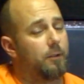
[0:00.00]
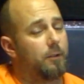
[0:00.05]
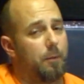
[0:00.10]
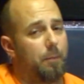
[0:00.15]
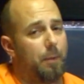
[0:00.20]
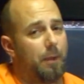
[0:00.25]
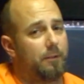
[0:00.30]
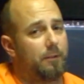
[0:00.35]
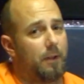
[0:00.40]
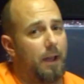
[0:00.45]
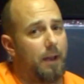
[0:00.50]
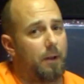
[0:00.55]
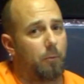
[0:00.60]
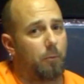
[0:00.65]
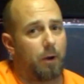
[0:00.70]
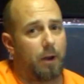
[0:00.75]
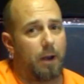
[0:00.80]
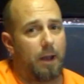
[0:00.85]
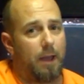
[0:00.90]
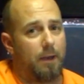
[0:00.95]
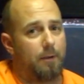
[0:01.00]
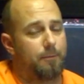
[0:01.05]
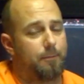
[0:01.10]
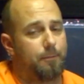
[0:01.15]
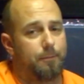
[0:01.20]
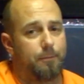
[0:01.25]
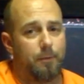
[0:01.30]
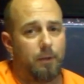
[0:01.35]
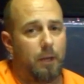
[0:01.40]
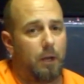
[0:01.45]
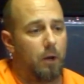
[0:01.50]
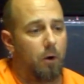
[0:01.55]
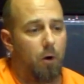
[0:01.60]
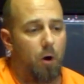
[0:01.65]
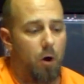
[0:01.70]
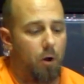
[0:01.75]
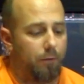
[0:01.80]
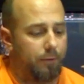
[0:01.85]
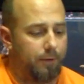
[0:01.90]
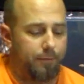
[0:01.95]
going to be exciting. We're going to have, you know,
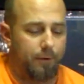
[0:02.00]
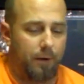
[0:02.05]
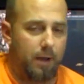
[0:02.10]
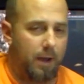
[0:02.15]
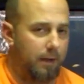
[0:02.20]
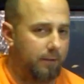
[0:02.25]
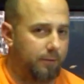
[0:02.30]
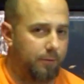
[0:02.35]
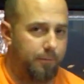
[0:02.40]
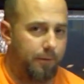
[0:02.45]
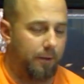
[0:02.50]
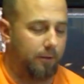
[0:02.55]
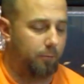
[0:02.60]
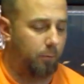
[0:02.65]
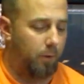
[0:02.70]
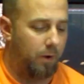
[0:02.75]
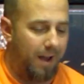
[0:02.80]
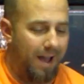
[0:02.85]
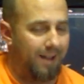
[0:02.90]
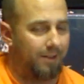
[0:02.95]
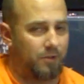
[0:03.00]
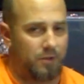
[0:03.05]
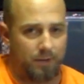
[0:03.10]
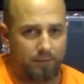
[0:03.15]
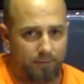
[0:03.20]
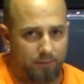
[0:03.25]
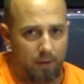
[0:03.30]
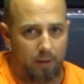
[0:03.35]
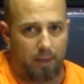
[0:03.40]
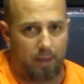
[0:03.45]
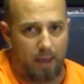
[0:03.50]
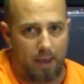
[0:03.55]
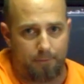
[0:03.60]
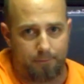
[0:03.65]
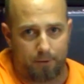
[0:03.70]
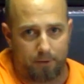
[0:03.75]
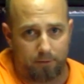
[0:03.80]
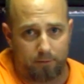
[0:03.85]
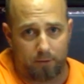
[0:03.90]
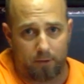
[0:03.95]
all different kinds of fish. We're not just selling
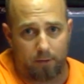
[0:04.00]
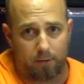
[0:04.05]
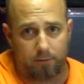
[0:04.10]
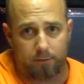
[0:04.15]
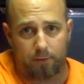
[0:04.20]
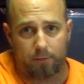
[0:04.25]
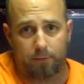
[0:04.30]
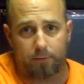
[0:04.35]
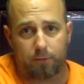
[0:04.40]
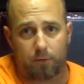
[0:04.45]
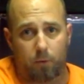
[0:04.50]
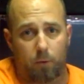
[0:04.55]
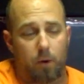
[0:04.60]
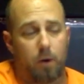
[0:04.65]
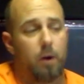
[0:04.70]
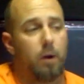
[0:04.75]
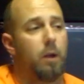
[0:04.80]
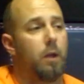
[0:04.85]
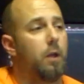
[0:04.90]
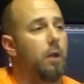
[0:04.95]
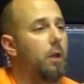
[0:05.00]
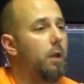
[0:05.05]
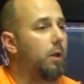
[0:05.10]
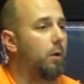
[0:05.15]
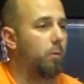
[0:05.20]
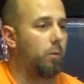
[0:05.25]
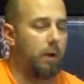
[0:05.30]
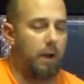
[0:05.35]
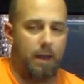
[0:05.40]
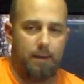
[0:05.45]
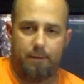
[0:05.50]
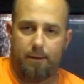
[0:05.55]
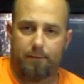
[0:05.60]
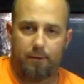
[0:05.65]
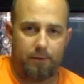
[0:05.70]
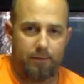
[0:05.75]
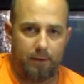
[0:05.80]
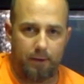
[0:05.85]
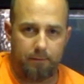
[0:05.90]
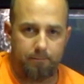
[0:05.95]
African cichlids in the store. We're going to have
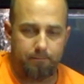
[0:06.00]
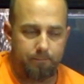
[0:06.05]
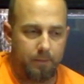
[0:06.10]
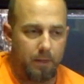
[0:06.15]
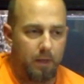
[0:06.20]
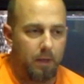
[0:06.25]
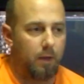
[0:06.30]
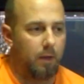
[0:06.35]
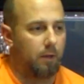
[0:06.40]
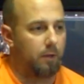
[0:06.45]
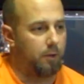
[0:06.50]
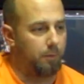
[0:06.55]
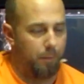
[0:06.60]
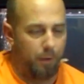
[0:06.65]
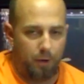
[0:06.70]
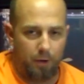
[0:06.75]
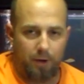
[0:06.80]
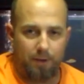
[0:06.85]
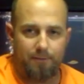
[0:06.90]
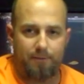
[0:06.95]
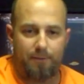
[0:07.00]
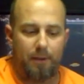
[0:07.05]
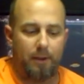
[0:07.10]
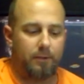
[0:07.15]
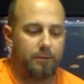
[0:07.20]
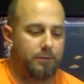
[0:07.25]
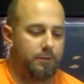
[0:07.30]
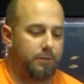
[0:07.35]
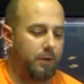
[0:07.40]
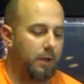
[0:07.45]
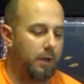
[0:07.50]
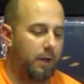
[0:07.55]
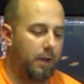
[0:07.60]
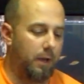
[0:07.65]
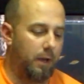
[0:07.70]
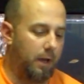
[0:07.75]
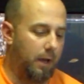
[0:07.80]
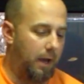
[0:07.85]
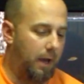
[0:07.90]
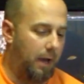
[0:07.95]
everything. Community fish,
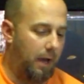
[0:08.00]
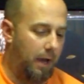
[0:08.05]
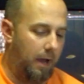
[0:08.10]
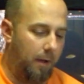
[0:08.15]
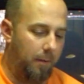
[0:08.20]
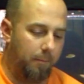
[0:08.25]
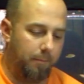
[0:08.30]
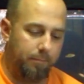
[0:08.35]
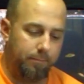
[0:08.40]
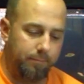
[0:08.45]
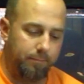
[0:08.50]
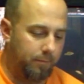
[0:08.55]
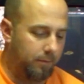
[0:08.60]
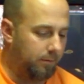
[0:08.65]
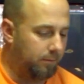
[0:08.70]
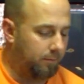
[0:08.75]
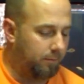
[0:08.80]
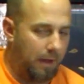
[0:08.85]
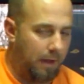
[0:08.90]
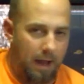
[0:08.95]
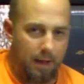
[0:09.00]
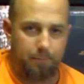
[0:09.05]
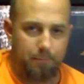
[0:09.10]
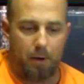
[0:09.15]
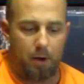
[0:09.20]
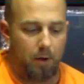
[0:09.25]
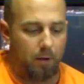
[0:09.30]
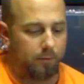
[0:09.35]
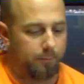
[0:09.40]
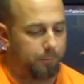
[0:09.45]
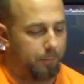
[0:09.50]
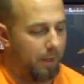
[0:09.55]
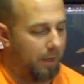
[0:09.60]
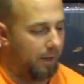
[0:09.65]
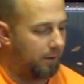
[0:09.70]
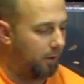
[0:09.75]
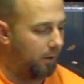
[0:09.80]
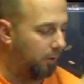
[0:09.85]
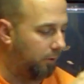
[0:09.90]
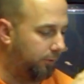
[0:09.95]
oddball
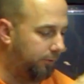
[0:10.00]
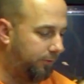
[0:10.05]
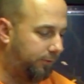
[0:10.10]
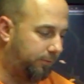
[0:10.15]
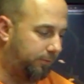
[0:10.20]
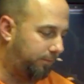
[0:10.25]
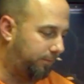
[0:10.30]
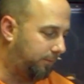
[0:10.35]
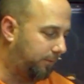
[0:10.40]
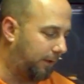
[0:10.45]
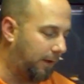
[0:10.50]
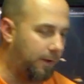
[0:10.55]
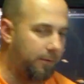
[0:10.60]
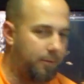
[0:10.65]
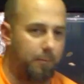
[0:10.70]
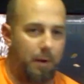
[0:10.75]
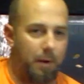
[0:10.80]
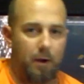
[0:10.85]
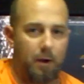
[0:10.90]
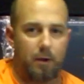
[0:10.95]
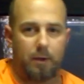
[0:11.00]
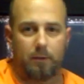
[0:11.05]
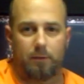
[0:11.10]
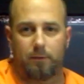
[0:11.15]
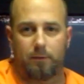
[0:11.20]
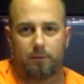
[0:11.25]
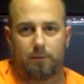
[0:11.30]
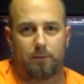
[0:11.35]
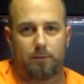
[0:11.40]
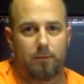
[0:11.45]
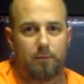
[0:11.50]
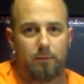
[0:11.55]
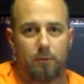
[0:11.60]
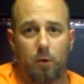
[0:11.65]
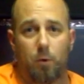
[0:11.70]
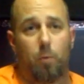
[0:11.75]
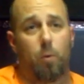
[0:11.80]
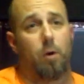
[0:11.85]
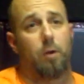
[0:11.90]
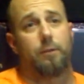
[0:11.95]
flecos, South Americans,
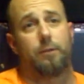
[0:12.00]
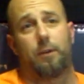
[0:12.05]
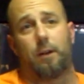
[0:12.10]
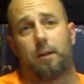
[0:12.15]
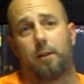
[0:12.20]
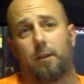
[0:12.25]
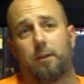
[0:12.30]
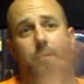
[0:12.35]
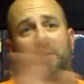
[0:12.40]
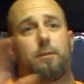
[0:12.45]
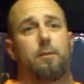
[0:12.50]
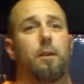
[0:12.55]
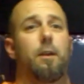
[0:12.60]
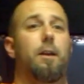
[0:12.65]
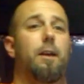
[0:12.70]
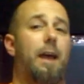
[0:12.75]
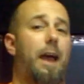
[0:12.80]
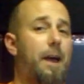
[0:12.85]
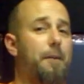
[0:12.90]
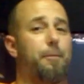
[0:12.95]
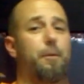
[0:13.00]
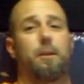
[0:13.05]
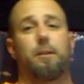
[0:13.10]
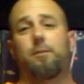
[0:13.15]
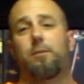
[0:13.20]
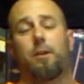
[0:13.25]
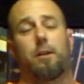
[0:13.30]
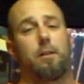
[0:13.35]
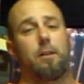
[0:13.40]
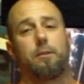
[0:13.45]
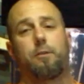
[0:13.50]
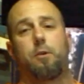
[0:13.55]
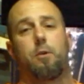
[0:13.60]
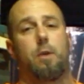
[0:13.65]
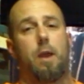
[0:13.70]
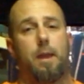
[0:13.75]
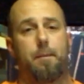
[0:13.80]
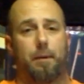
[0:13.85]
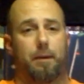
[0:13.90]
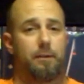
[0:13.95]
New World cichlids, African cichlids, you
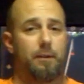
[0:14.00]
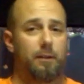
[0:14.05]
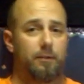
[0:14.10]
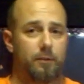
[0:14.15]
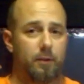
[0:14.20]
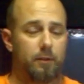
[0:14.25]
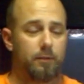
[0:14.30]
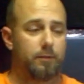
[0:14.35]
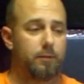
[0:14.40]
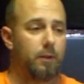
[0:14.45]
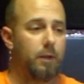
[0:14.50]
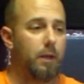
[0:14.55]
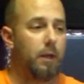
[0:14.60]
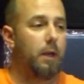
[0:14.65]
name it, discus.